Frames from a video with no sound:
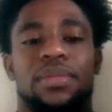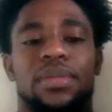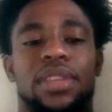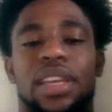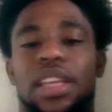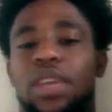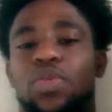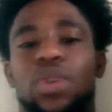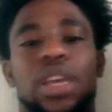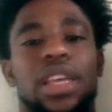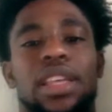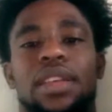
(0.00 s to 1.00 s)
yeah, like
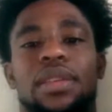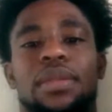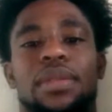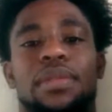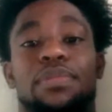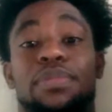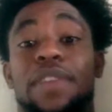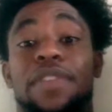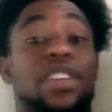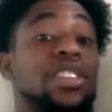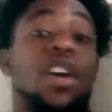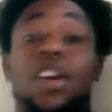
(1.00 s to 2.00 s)
what if
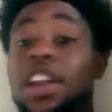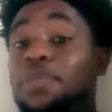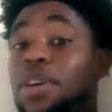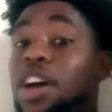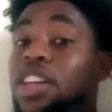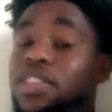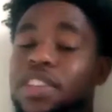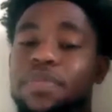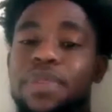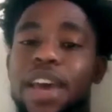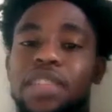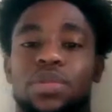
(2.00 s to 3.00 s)
there are any positive
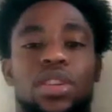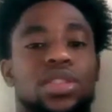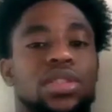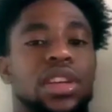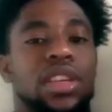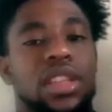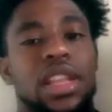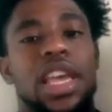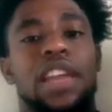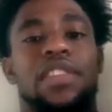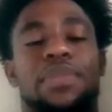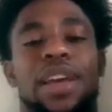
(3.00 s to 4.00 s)
impacts, but also like the
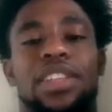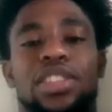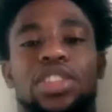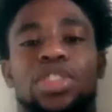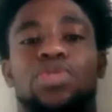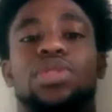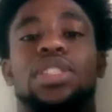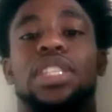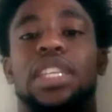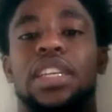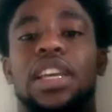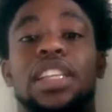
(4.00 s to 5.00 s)
negative impacts did you
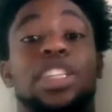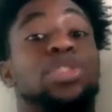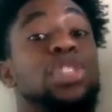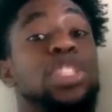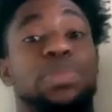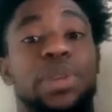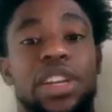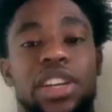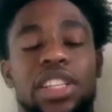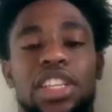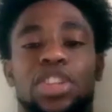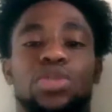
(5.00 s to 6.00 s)

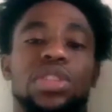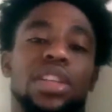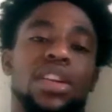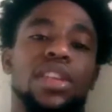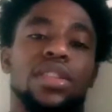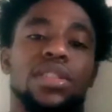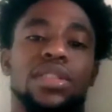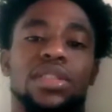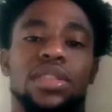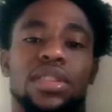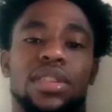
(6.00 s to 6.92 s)
experience, and do you see in others?